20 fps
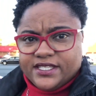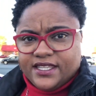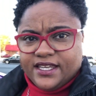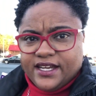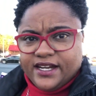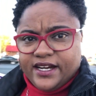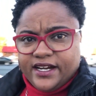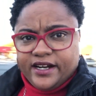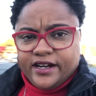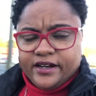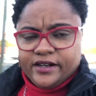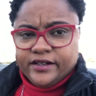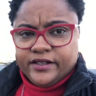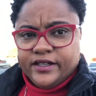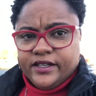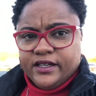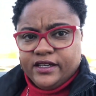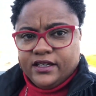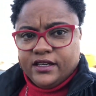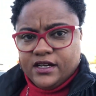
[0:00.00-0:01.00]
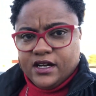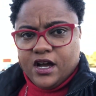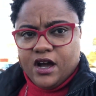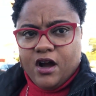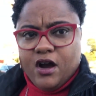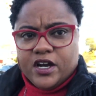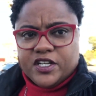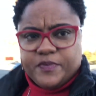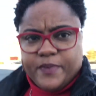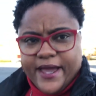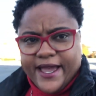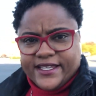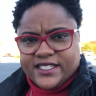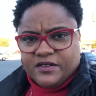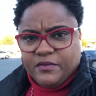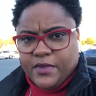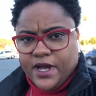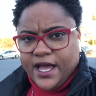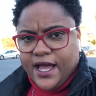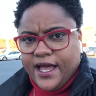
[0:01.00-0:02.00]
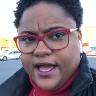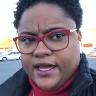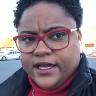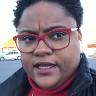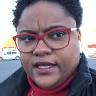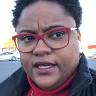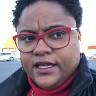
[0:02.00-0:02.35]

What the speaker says: there, cars passing by.